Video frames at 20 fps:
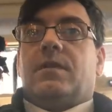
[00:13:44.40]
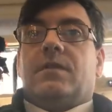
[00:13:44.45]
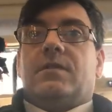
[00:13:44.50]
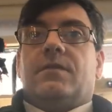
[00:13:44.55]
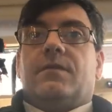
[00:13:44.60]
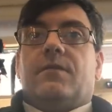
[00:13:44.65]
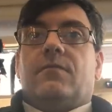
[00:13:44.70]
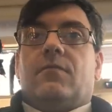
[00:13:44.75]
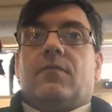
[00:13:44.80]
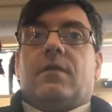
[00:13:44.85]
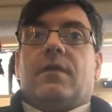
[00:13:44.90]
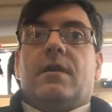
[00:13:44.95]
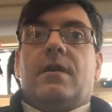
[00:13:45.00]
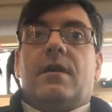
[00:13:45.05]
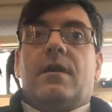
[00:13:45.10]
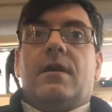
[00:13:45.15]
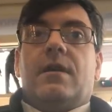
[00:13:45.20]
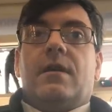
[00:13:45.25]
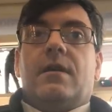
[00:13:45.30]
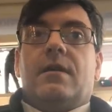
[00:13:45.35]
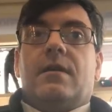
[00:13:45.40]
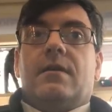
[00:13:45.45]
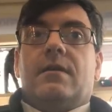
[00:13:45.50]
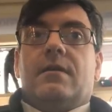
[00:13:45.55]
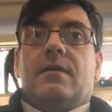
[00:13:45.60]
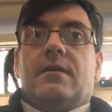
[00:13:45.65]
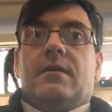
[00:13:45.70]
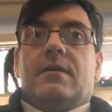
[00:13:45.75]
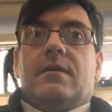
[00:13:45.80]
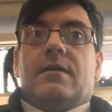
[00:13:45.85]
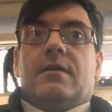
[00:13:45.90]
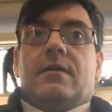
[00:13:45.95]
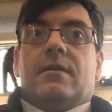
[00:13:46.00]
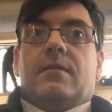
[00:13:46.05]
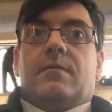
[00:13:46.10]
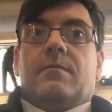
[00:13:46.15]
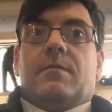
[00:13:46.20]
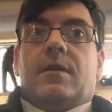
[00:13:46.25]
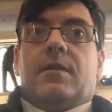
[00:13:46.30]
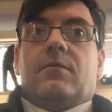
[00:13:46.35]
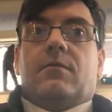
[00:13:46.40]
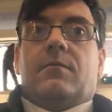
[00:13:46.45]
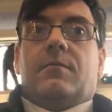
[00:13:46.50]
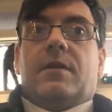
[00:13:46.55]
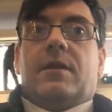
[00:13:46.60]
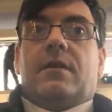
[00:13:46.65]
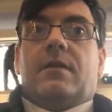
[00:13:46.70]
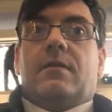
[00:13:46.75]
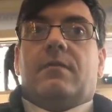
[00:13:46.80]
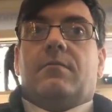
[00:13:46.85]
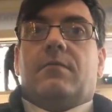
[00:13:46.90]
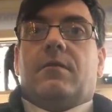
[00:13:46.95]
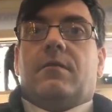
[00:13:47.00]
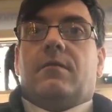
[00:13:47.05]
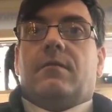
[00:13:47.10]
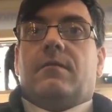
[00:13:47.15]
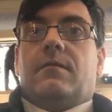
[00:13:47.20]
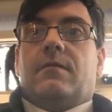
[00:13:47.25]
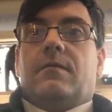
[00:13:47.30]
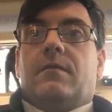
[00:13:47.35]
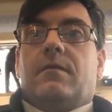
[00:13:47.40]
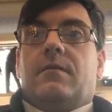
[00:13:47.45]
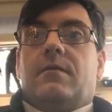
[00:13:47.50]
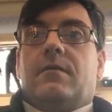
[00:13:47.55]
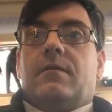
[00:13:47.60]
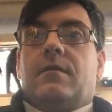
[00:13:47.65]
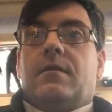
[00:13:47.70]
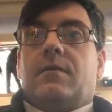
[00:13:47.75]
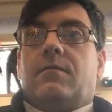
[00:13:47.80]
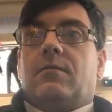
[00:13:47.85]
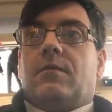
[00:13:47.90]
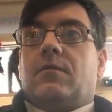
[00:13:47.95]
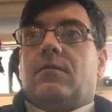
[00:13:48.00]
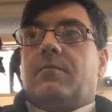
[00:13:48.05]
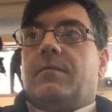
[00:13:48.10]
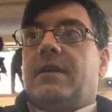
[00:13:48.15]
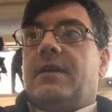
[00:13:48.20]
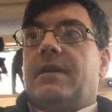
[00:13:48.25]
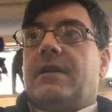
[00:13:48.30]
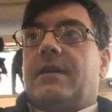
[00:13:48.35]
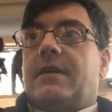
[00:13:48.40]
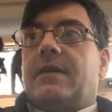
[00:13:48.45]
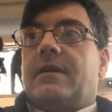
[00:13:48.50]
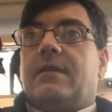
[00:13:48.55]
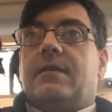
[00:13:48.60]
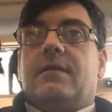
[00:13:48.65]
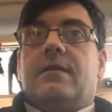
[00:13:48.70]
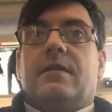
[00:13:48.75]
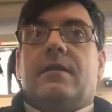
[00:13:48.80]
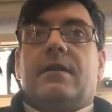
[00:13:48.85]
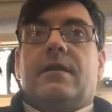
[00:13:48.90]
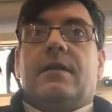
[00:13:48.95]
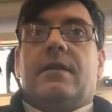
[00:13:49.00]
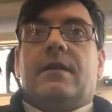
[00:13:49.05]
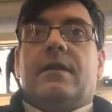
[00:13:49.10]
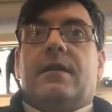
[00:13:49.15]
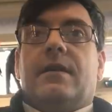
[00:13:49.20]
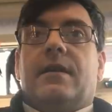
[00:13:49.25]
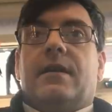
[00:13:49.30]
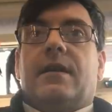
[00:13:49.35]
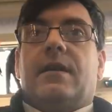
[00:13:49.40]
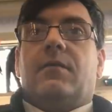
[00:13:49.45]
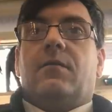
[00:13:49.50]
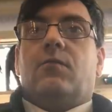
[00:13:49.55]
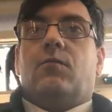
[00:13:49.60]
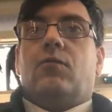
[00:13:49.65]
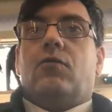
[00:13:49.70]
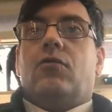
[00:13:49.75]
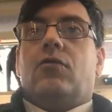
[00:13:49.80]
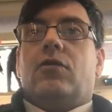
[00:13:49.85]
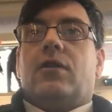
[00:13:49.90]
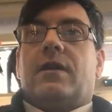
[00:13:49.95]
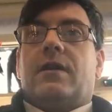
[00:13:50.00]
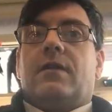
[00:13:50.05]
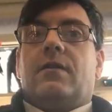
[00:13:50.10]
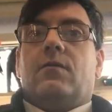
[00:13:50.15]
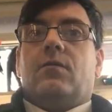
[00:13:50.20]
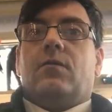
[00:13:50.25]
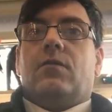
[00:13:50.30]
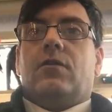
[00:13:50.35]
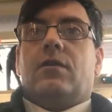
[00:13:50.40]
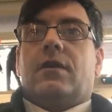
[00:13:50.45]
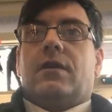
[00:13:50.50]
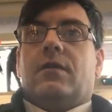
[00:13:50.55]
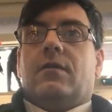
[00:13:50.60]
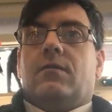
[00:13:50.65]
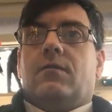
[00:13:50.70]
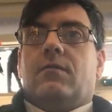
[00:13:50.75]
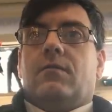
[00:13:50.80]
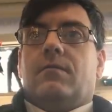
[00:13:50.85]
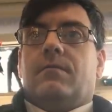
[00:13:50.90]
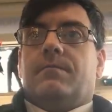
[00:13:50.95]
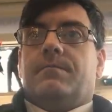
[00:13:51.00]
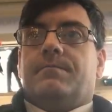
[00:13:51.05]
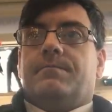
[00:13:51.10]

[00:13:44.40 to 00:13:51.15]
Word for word: hmm, something wrong there. Bear with me. Hmm, I work back. Can't work, work.